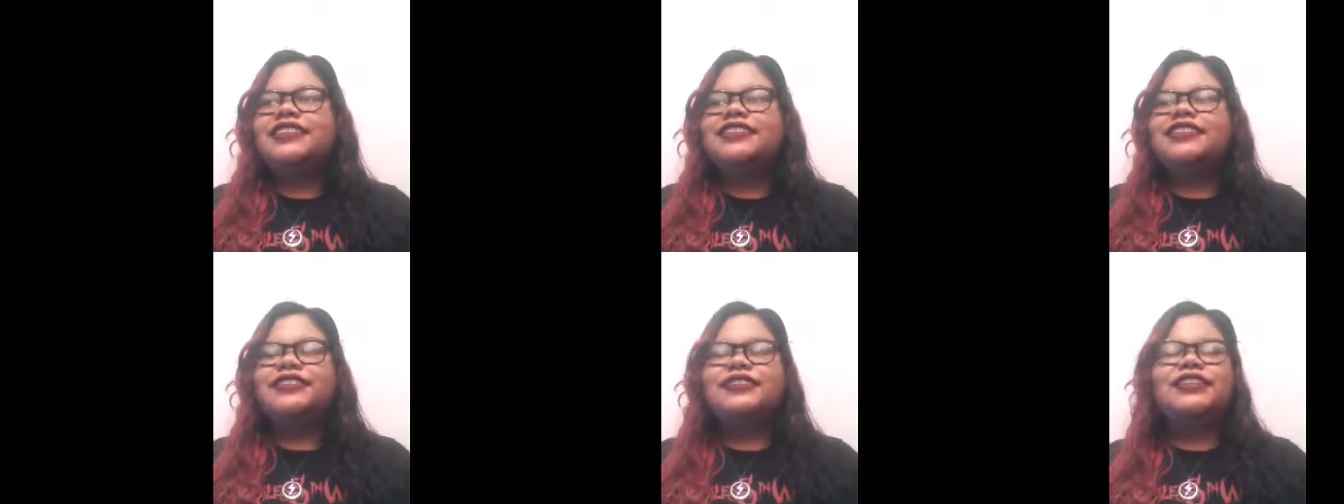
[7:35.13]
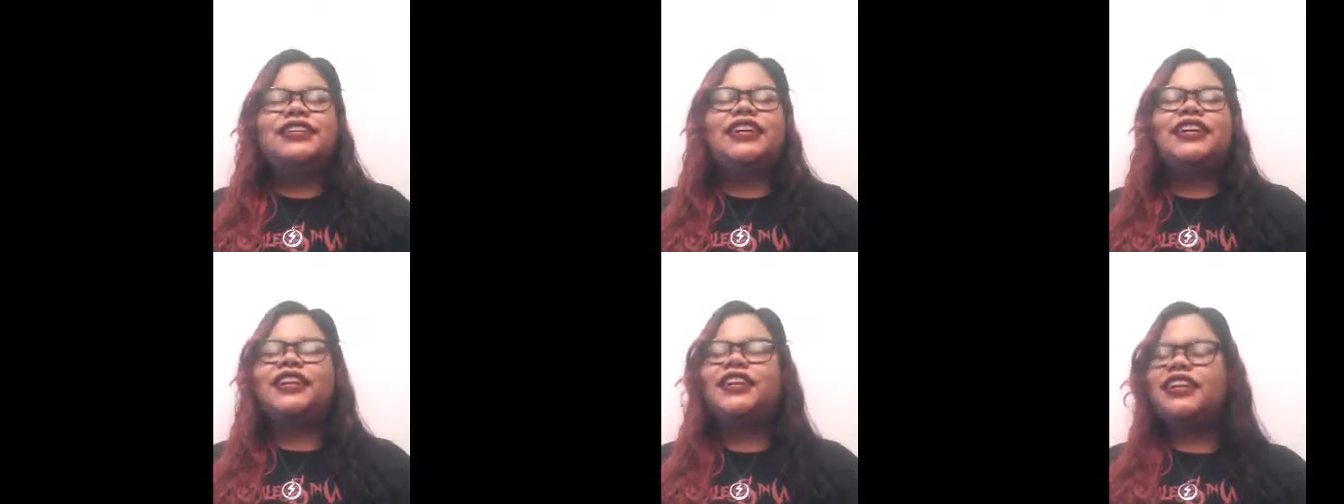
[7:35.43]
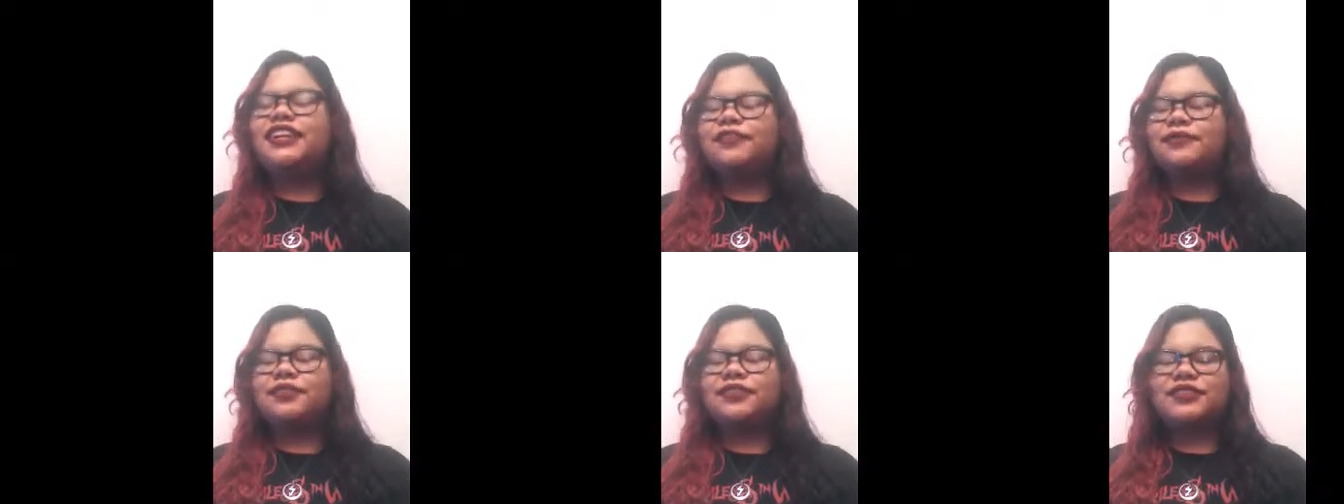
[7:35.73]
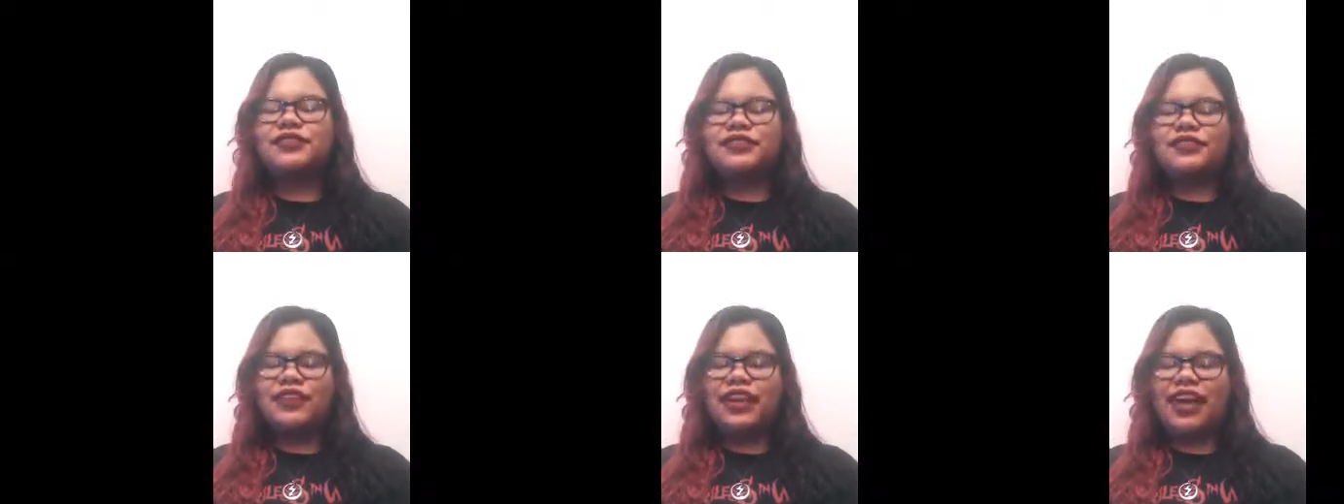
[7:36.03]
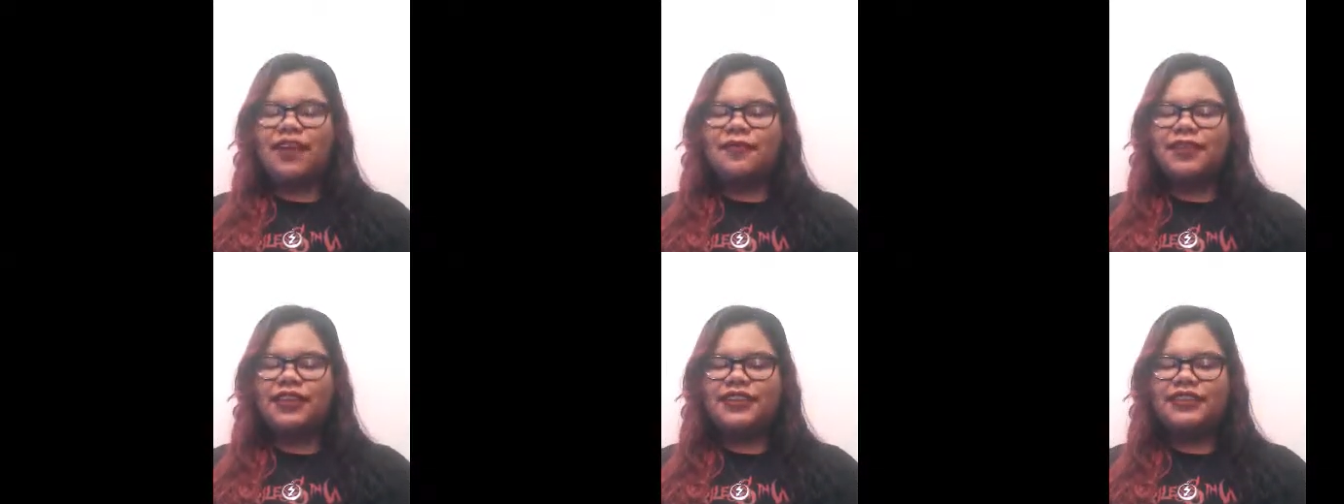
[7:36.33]
oh, I can't even
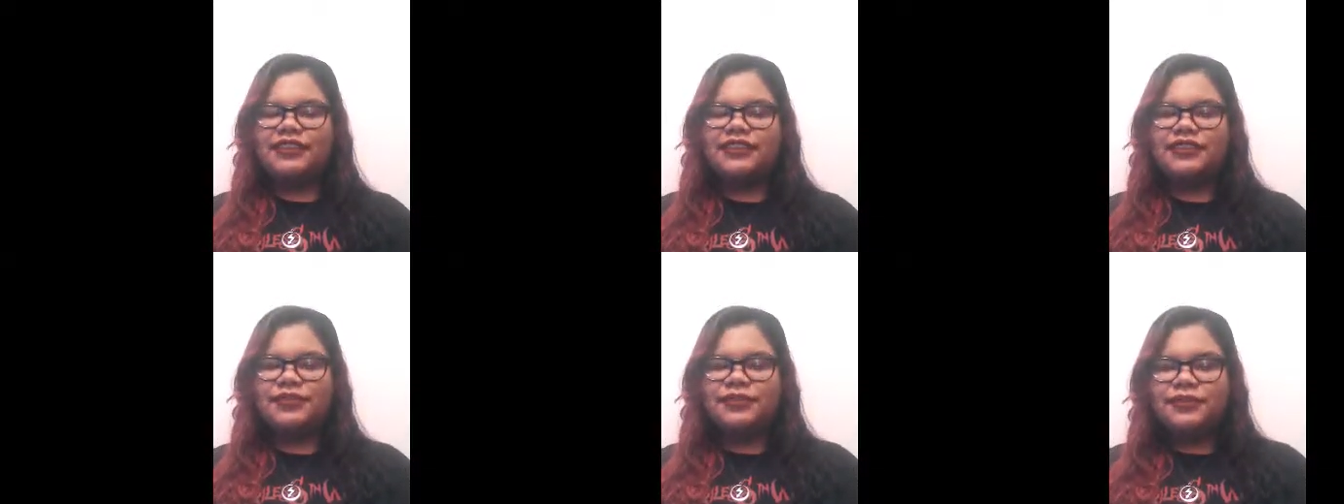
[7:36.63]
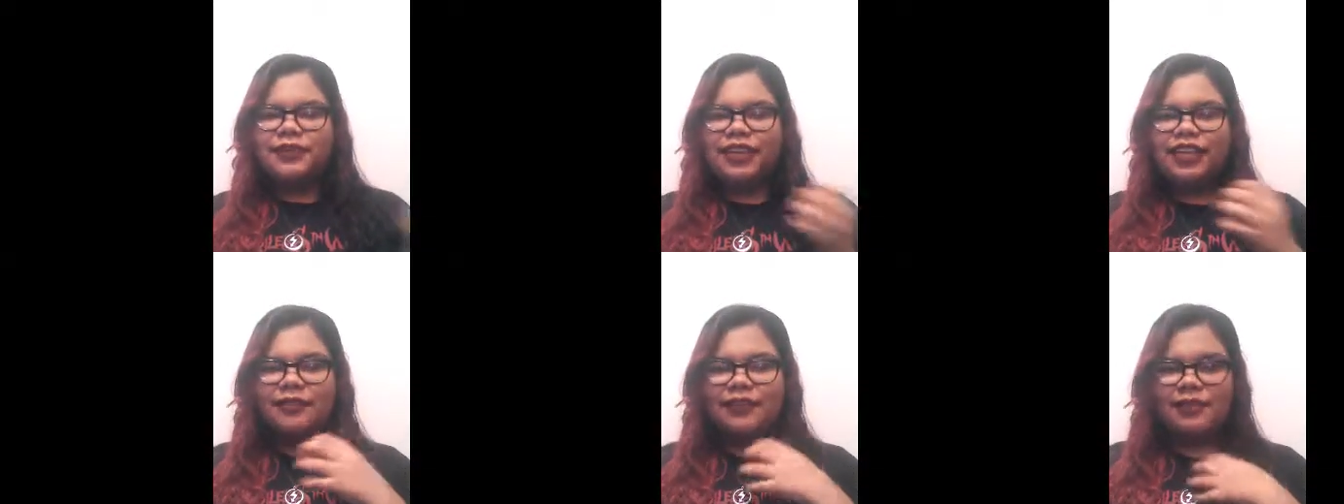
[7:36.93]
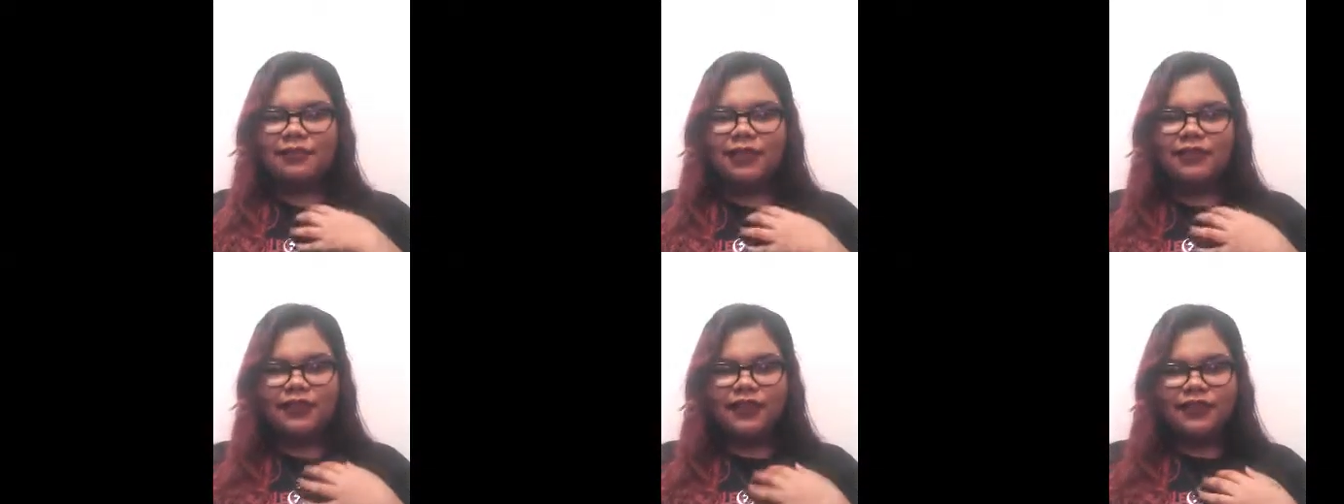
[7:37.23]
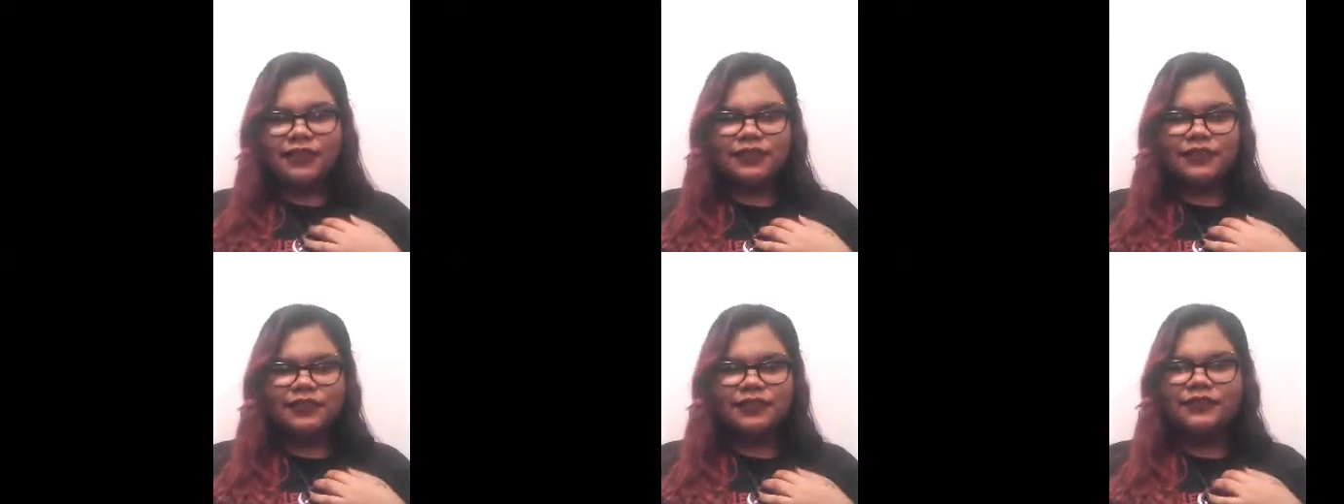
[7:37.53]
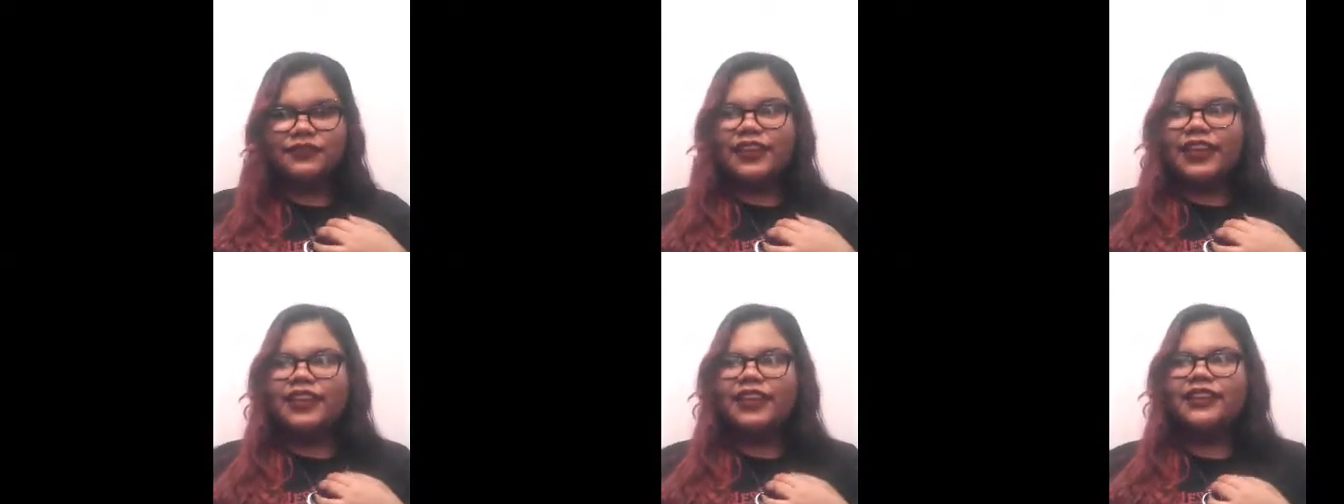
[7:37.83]
describe it. Just the way it made me feel as a
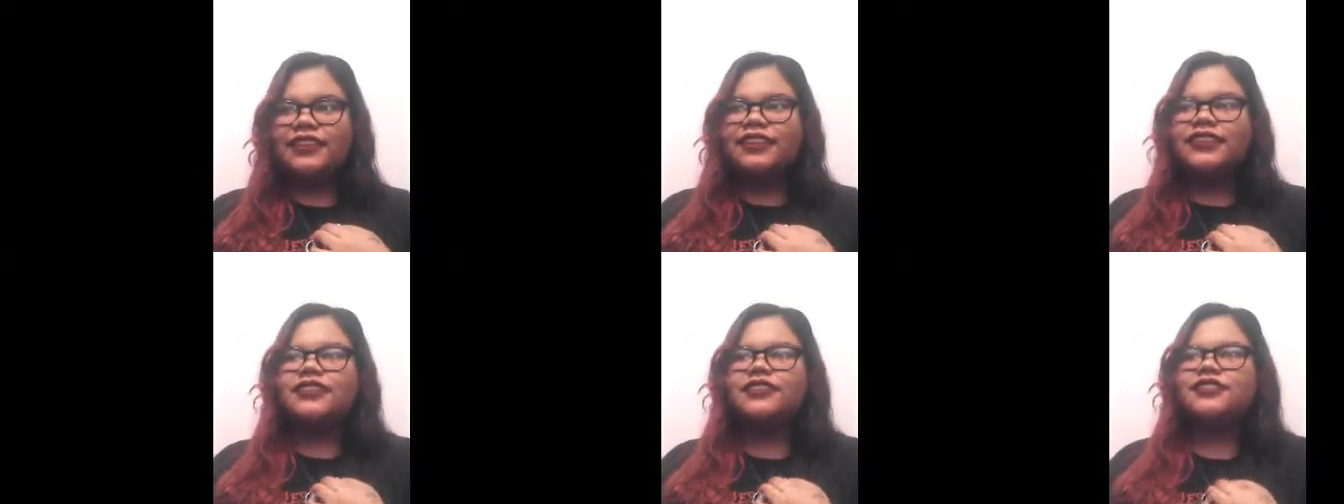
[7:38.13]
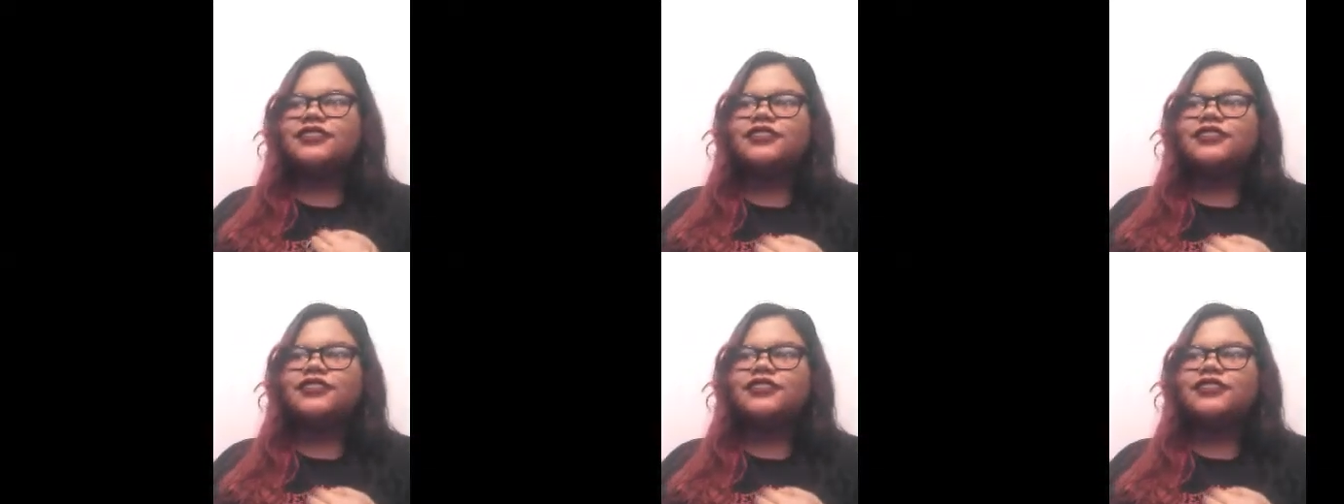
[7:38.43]
fan,